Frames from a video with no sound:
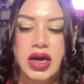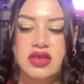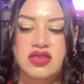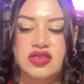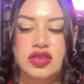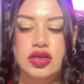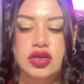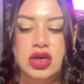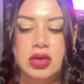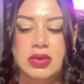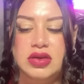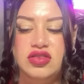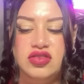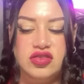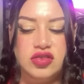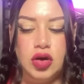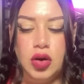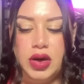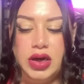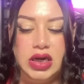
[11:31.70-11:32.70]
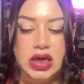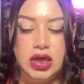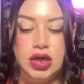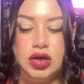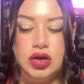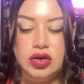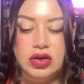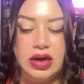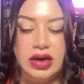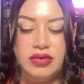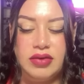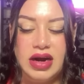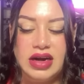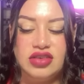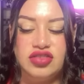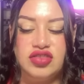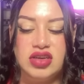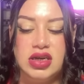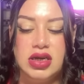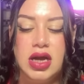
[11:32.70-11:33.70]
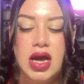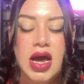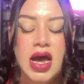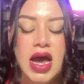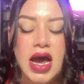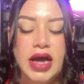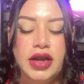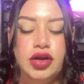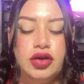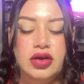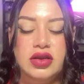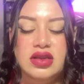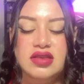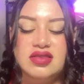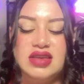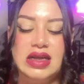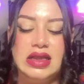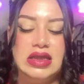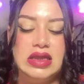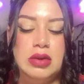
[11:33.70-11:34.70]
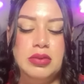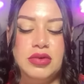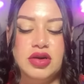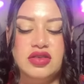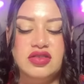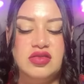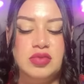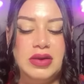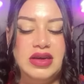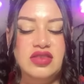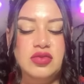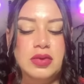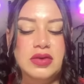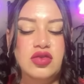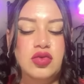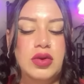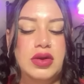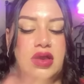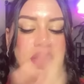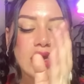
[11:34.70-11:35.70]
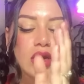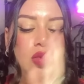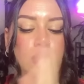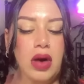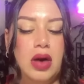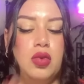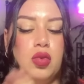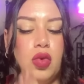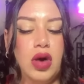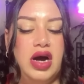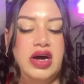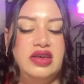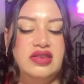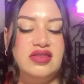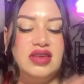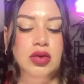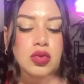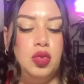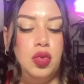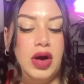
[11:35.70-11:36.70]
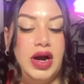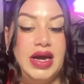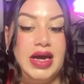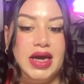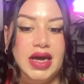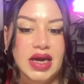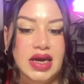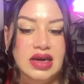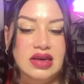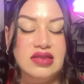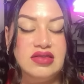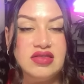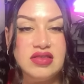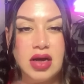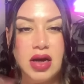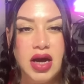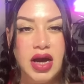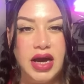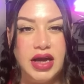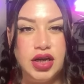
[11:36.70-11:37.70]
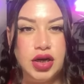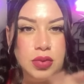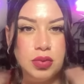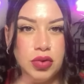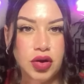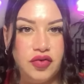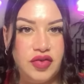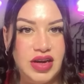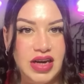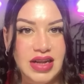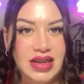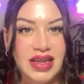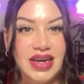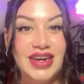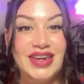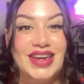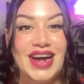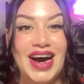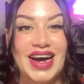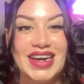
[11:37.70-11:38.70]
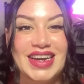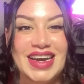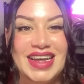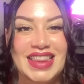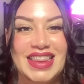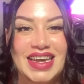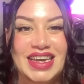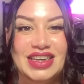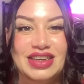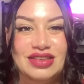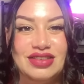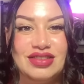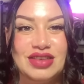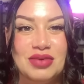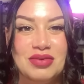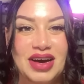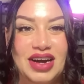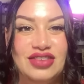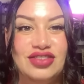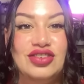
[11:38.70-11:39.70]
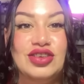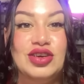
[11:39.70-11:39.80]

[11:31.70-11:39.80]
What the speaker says: So you could be just going in a new direction, and you're in this like liminal space between like what was and what is, and you're moving in there. Nadia, thank you so much.